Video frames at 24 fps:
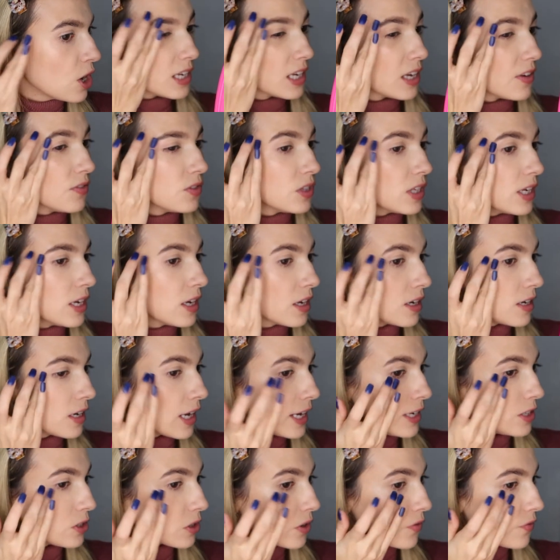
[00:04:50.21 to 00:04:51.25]
It gives like a
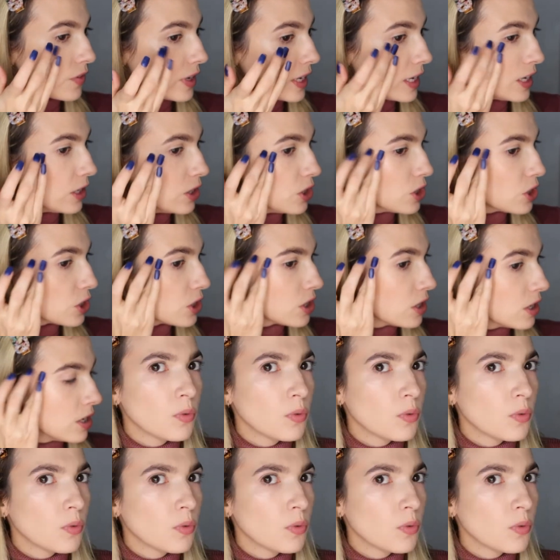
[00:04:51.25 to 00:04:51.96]
nicer finish.